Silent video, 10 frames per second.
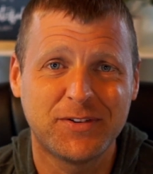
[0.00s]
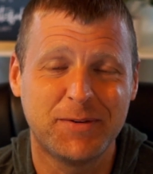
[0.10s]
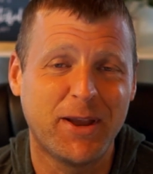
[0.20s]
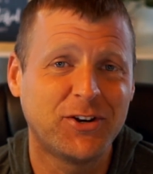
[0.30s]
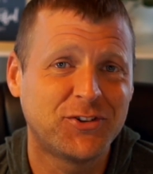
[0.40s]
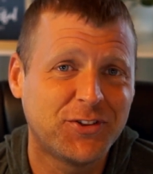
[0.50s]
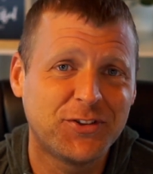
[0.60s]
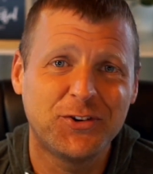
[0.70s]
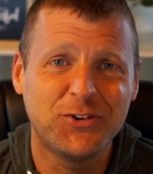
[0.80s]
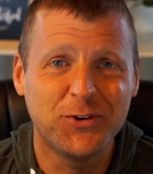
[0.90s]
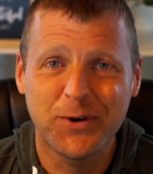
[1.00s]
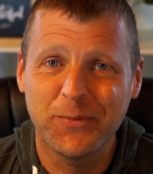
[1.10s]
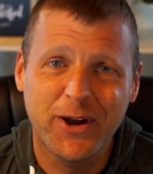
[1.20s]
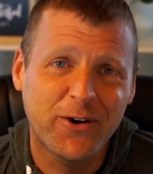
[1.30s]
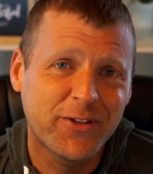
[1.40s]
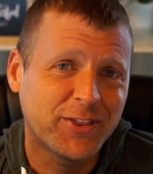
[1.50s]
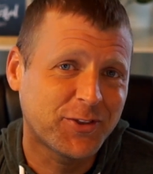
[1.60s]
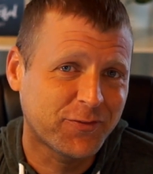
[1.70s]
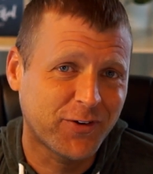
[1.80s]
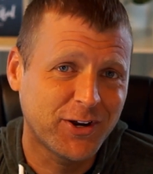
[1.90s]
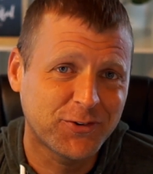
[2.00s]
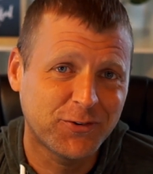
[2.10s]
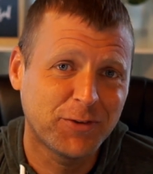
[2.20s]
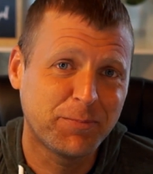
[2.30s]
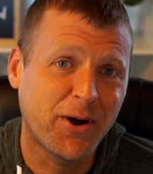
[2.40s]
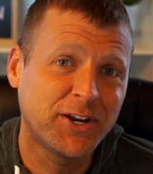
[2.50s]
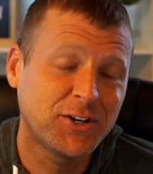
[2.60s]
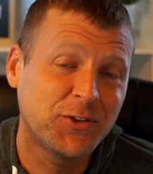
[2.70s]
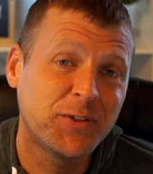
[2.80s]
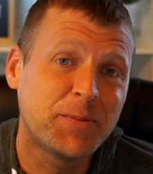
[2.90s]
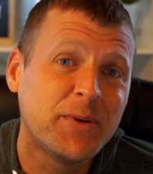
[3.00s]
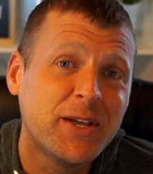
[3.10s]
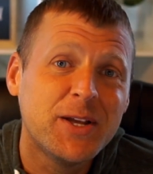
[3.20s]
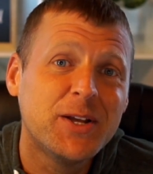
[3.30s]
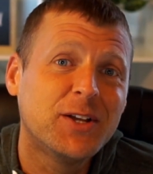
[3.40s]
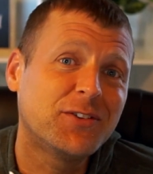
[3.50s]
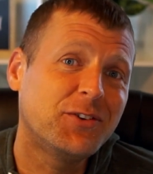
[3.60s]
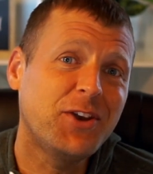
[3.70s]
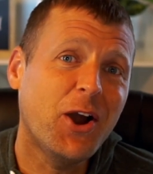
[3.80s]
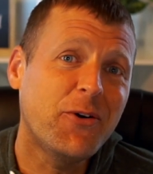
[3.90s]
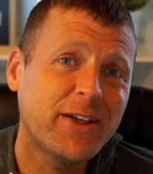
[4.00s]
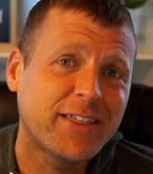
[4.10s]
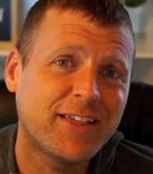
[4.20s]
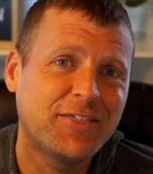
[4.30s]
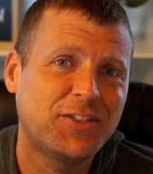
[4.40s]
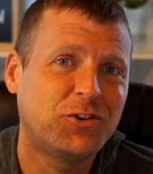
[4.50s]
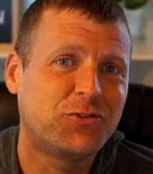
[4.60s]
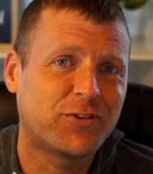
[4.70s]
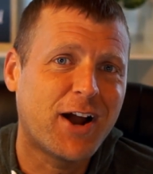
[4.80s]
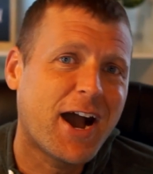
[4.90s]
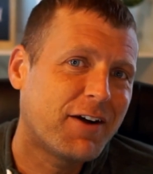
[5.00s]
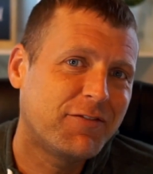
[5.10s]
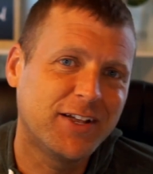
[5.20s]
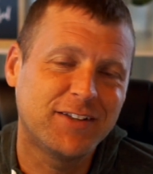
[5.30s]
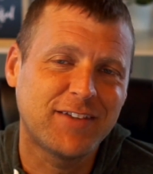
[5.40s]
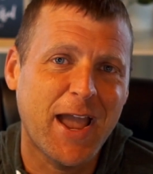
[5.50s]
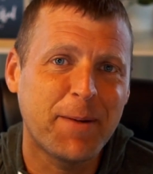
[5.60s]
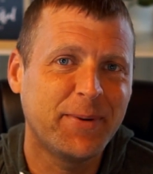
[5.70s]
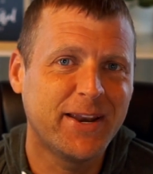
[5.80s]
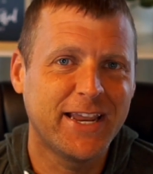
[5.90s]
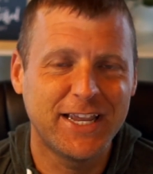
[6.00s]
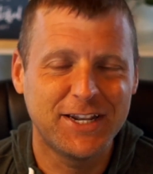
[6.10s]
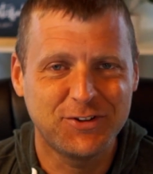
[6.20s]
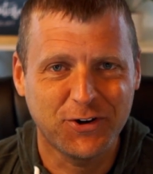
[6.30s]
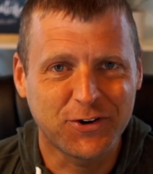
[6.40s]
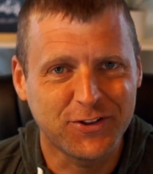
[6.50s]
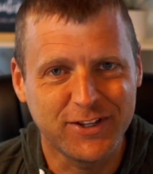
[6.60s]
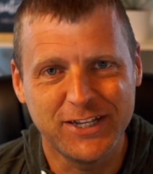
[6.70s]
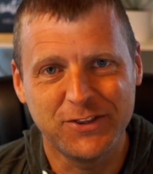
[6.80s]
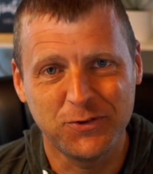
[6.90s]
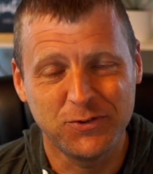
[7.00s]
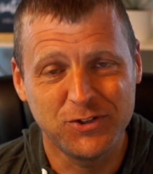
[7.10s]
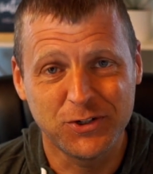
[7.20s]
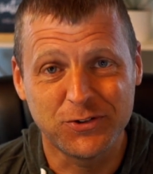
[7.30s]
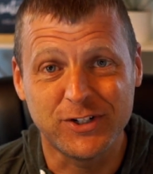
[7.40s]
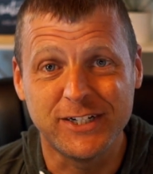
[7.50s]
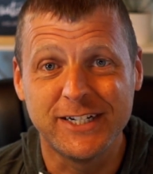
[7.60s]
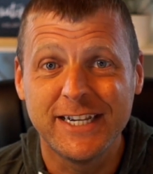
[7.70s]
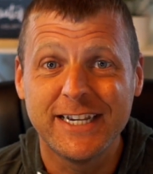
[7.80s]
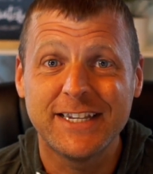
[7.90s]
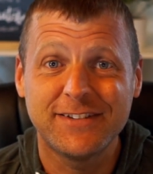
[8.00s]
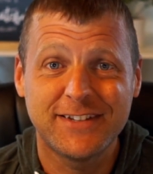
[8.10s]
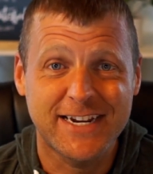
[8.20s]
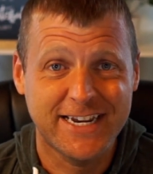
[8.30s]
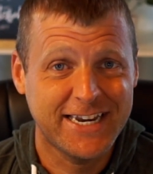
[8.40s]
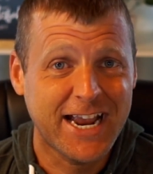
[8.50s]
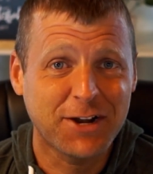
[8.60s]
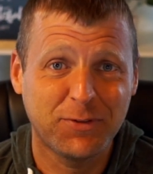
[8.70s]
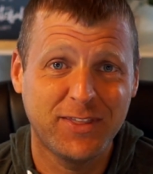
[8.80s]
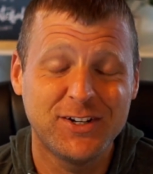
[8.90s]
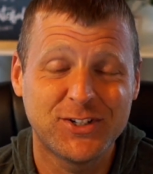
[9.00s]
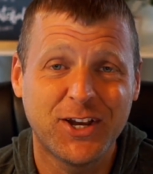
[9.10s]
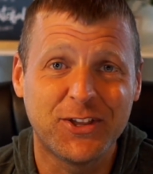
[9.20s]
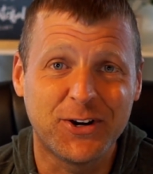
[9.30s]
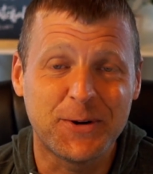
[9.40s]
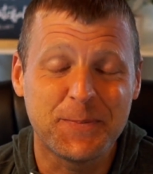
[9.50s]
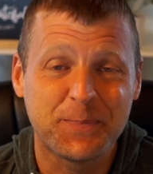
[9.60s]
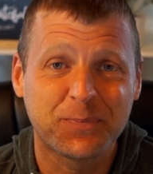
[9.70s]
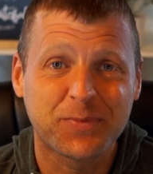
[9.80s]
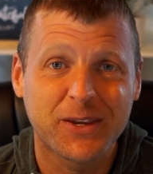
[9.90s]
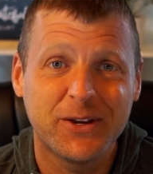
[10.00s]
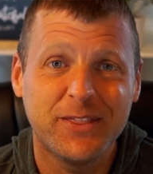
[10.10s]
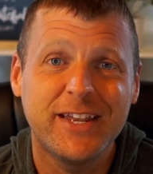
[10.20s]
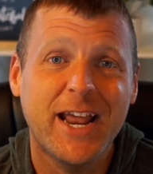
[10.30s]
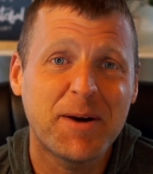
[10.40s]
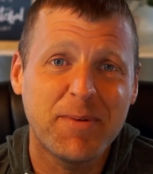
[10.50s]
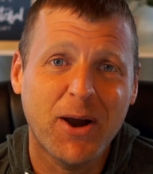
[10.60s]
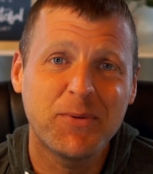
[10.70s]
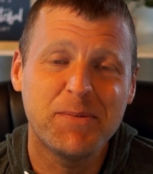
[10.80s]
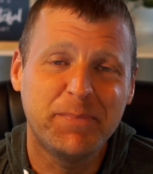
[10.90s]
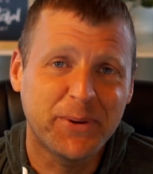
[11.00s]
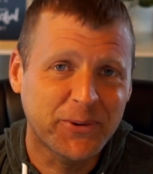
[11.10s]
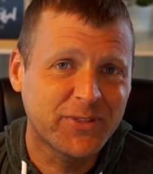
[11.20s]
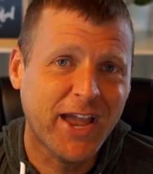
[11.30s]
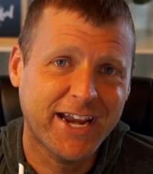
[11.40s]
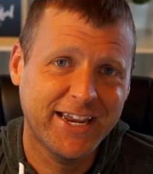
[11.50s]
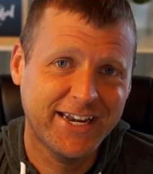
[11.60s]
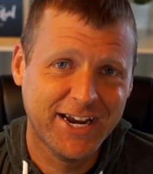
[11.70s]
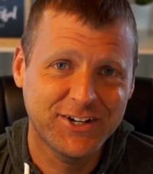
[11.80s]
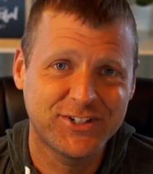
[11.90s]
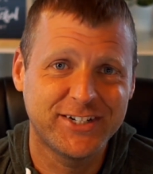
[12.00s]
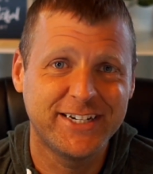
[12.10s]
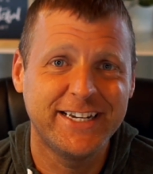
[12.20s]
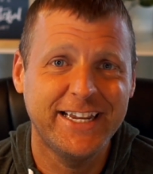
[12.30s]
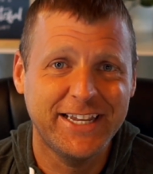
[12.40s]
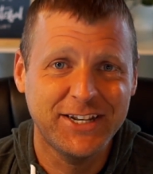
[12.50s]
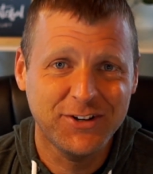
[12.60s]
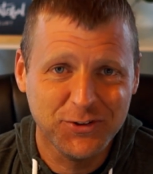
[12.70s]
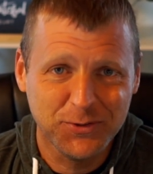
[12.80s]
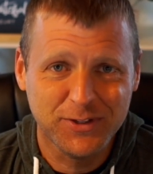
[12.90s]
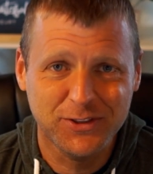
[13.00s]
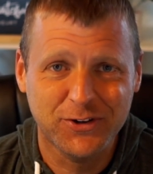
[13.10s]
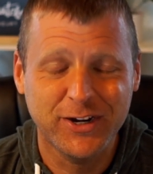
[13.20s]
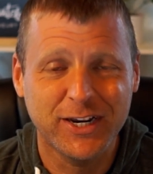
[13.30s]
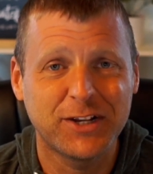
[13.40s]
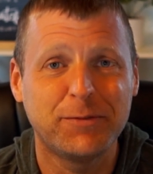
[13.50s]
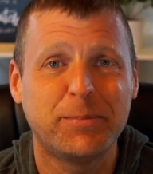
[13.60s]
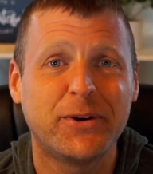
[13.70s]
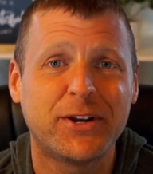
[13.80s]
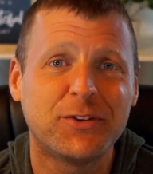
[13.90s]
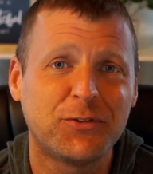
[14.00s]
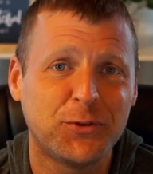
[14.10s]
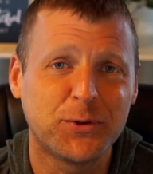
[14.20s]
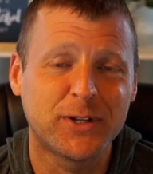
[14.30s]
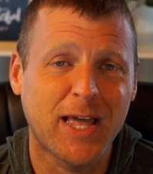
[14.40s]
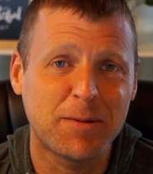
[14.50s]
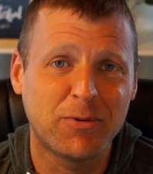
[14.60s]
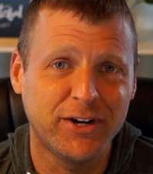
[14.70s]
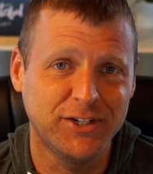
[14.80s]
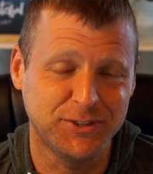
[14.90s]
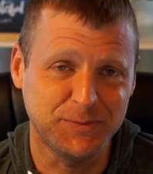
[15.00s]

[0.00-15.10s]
make sure that they're doing well and that their friends are responding to them? So knowing that the drive that's happening internally in those children is to connect with each other, then how about we build that connection into the learning experience through collaboration?